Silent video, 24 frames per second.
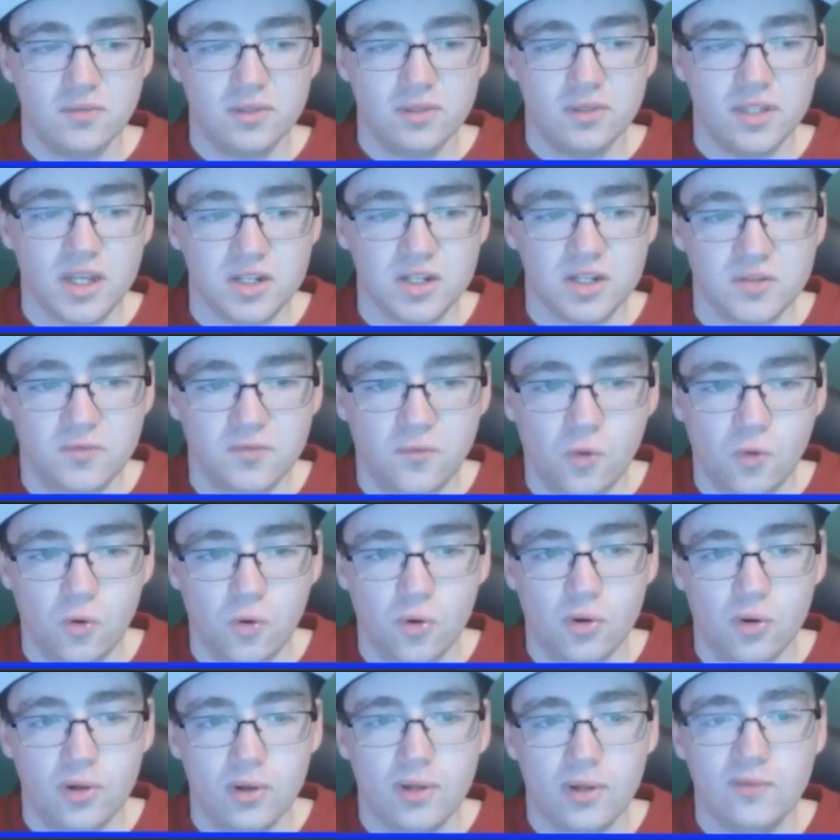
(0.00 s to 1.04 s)
one dash
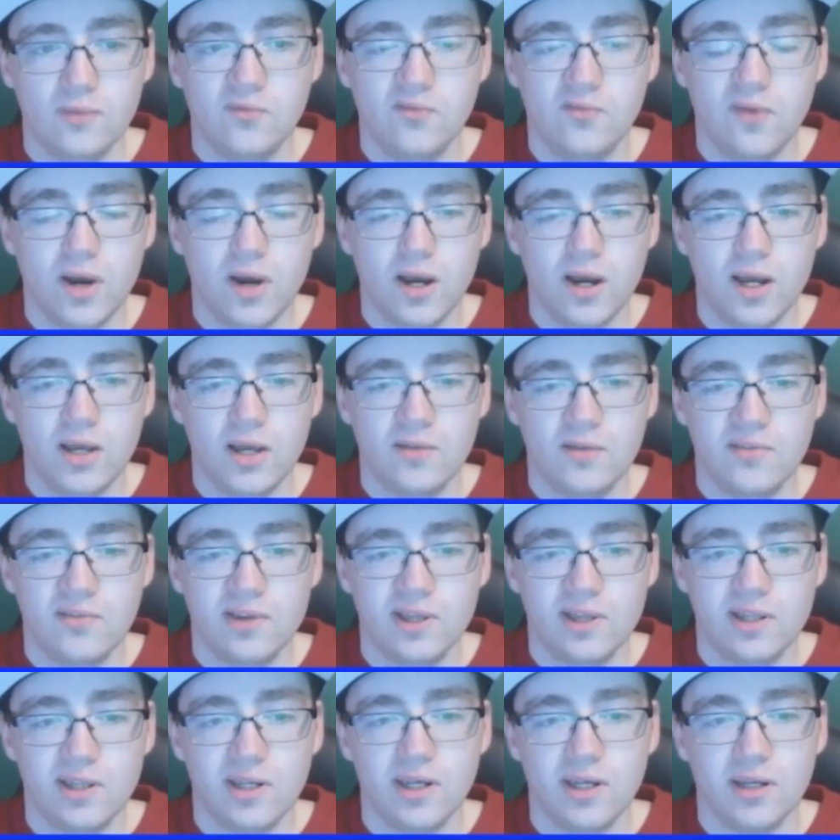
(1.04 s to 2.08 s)
four and five,
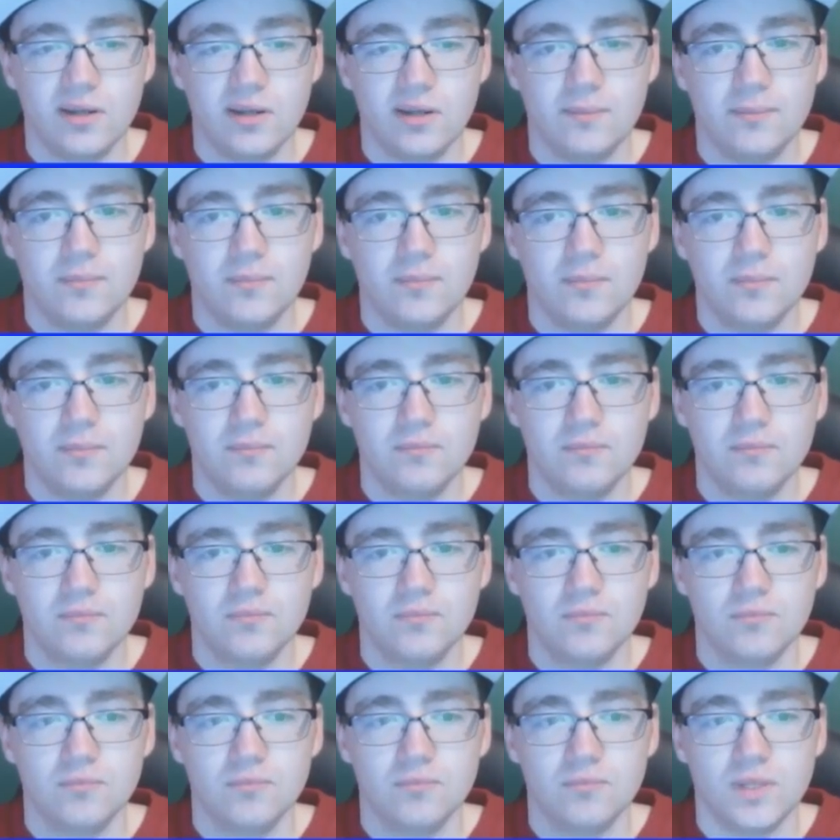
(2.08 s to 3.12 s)
and um,
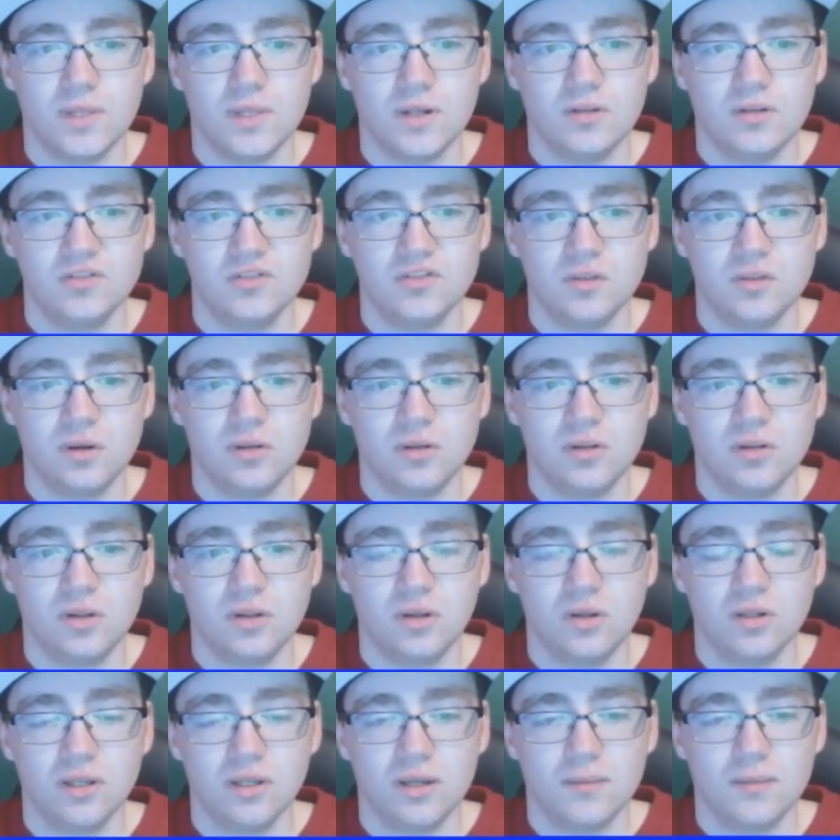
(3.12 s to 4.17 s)
and also
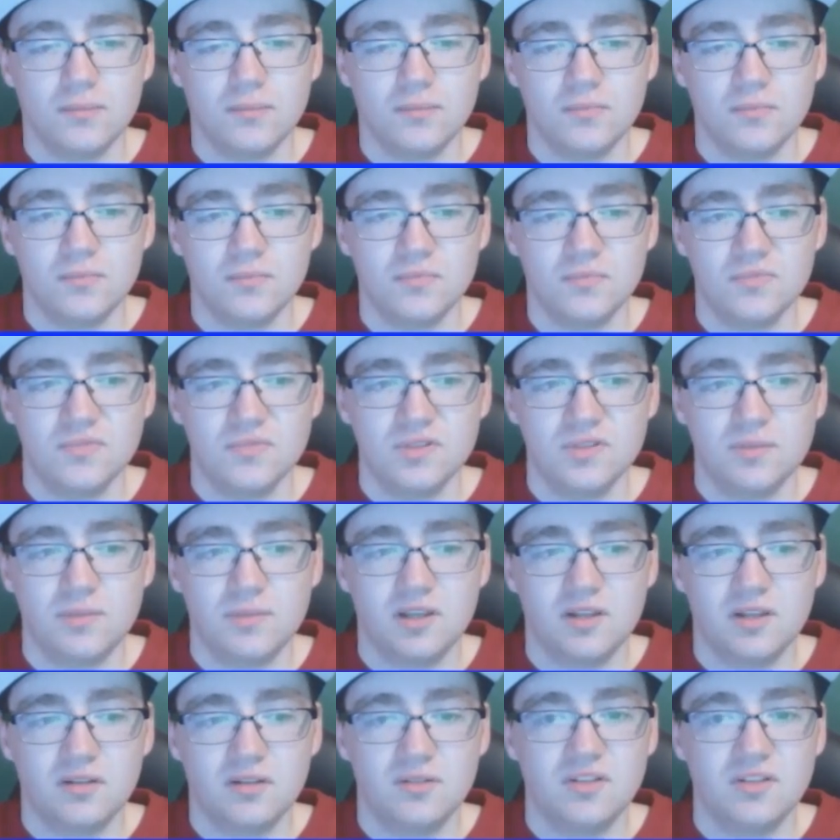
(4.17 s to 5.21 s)
unlock um some
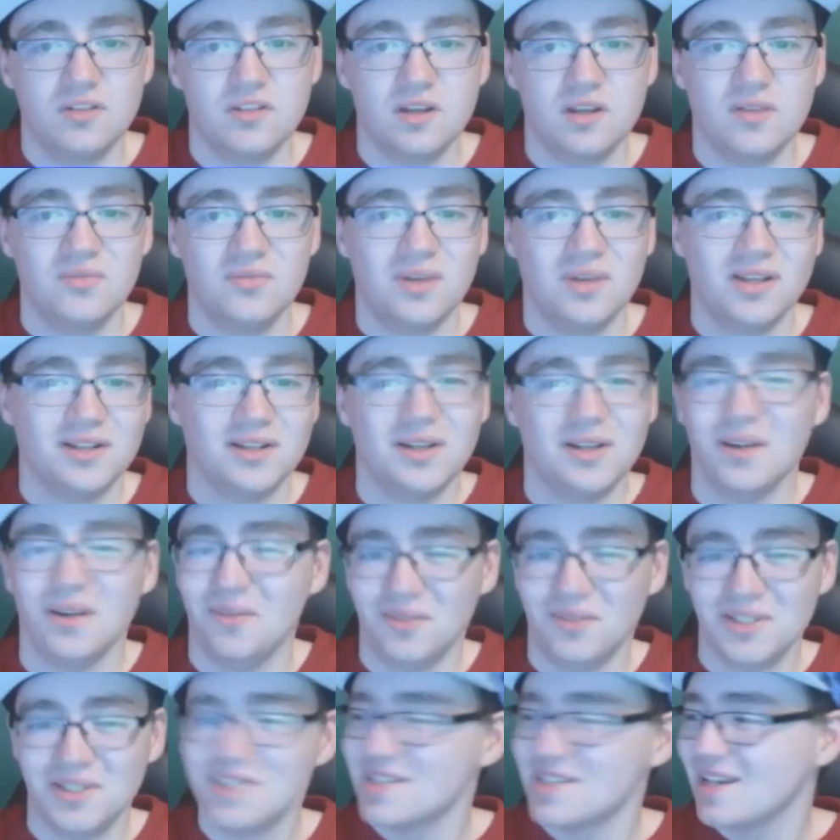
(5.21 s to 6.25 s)
other stuff. I don't know
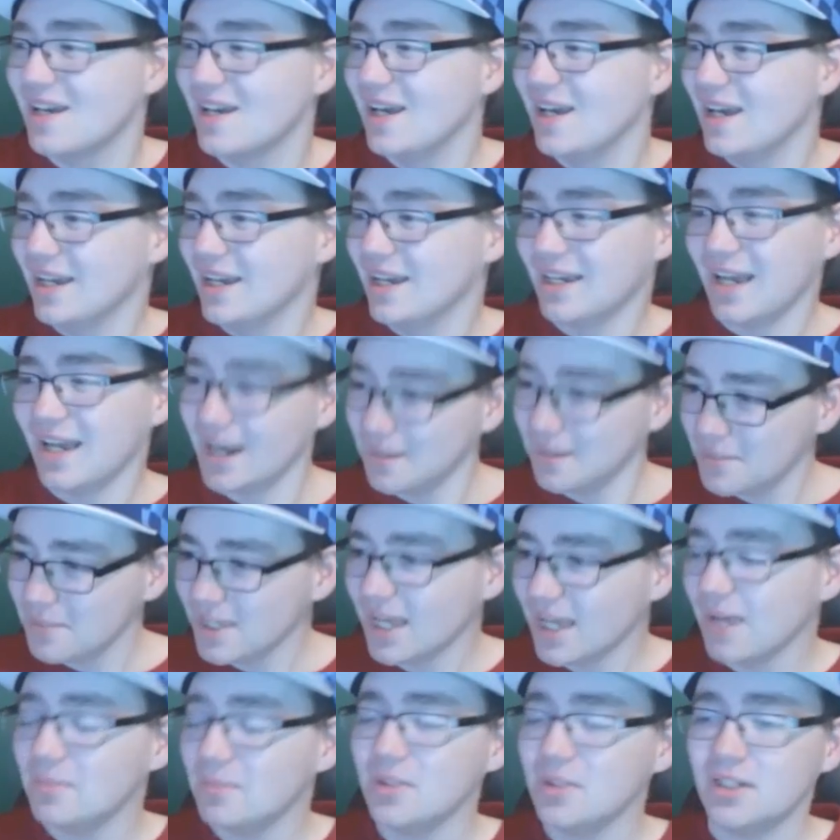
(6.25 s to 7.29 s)
what's going to be
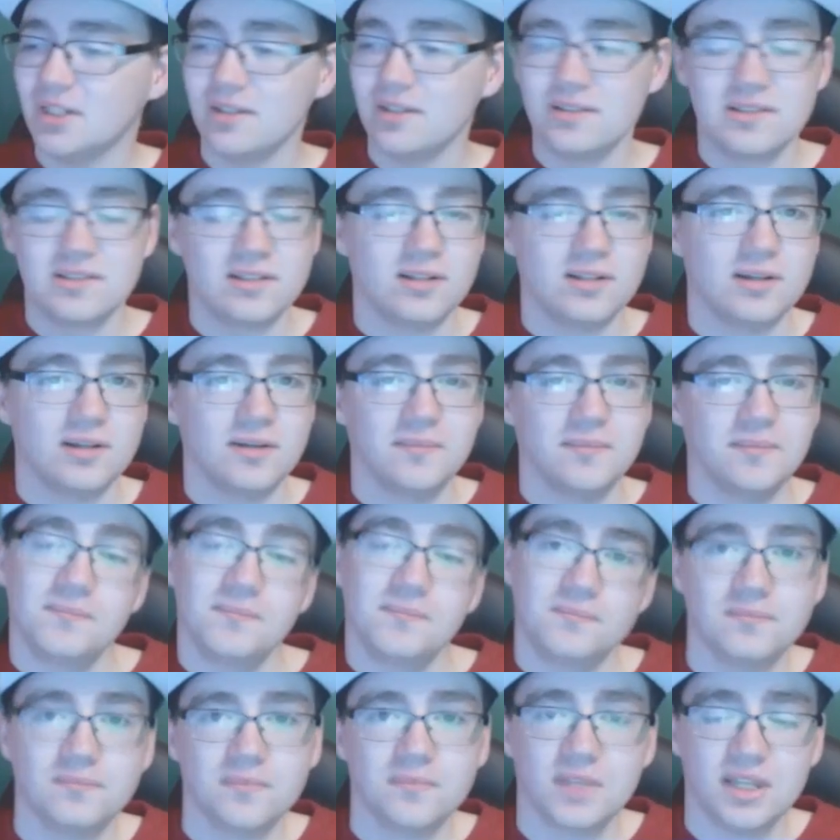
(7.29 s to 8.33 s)
happening. So,
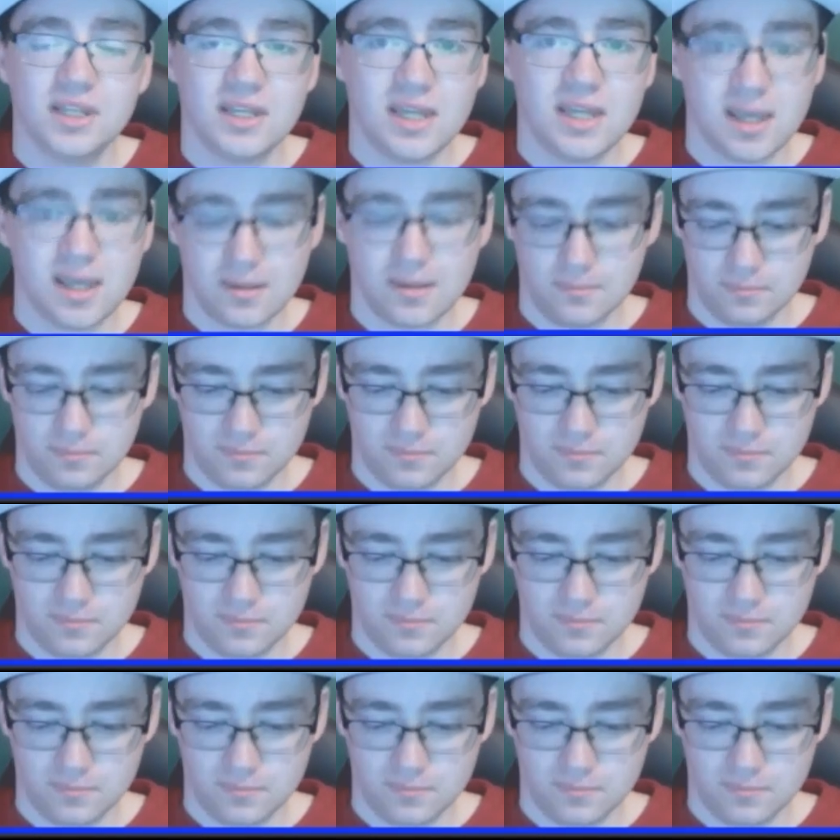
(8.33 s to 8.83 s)
yeah.